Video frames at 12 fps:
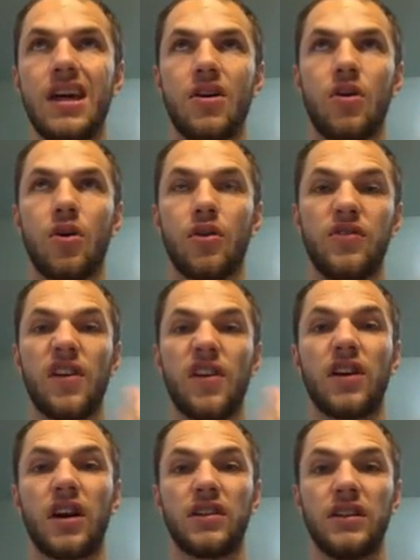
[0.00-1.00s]
or if you've
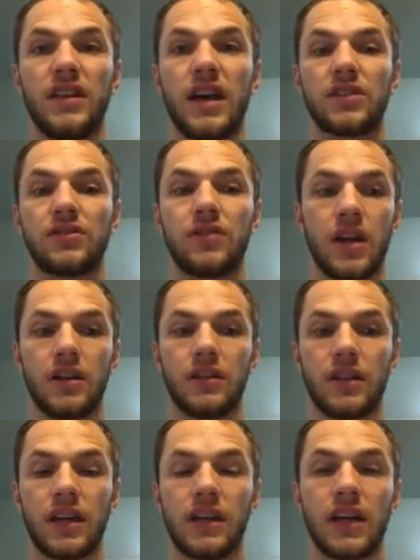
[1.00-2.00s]
ever gone to the X-ray,
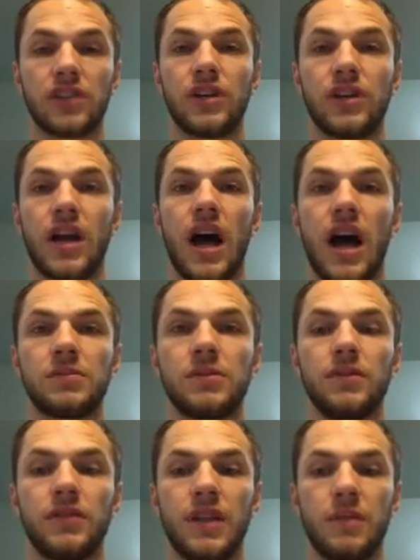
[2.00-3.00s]
get an X-ray at a
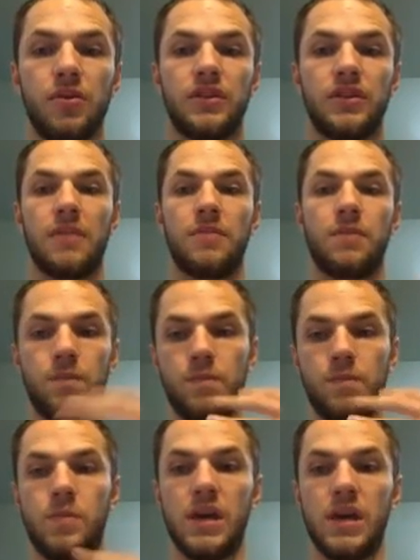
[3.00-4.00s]
hospital, they put that
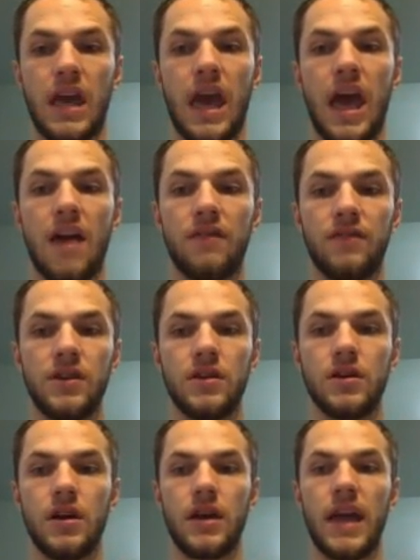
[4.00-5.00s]
big,
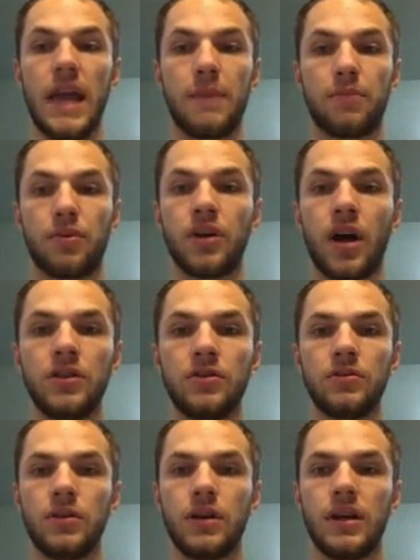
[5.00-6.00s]
heavy apron on
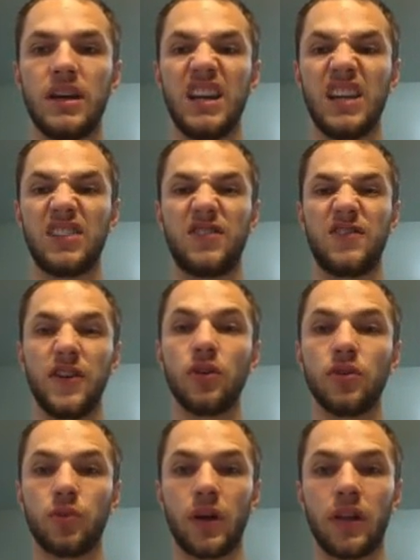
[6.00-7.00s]
you. It's
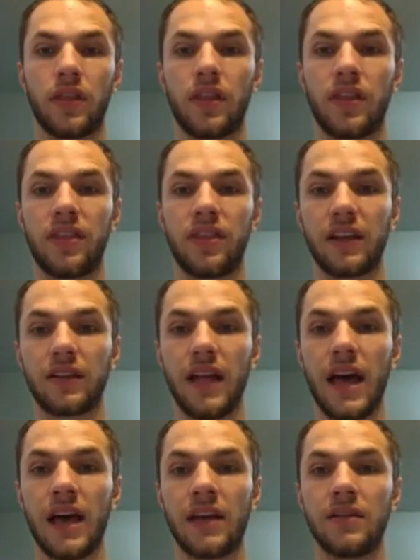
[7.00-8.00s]
filled with thick
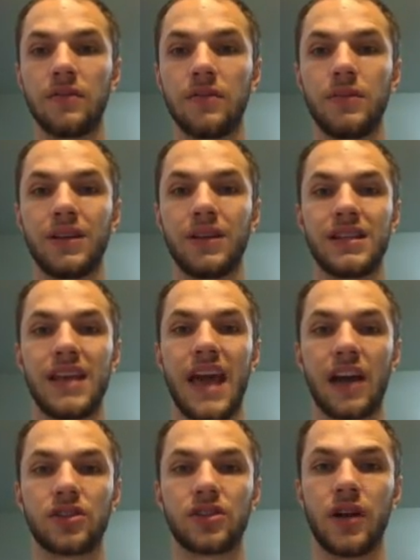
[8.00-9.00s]
lead because the
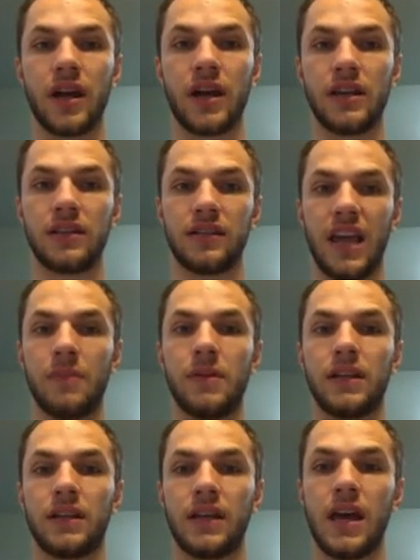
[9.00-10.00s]
X-ray is
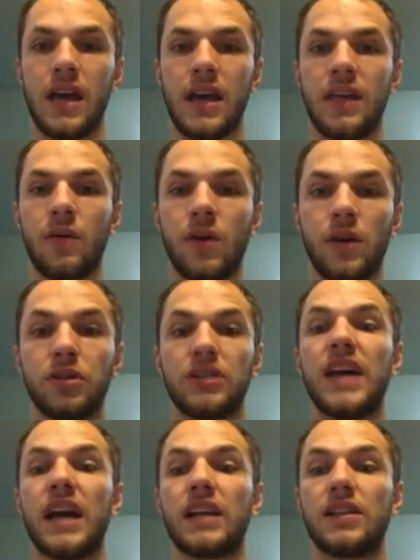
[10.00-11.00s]
gamma decay, and they want to
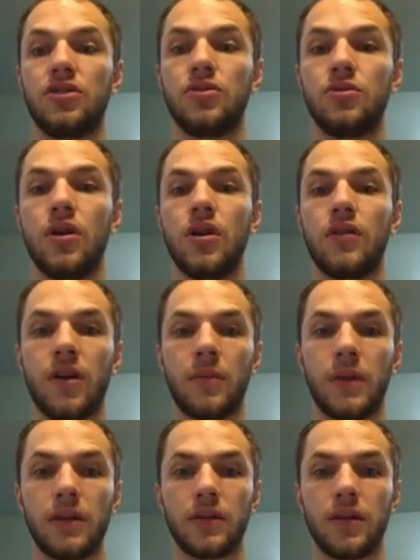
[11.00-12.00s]
protect you from it.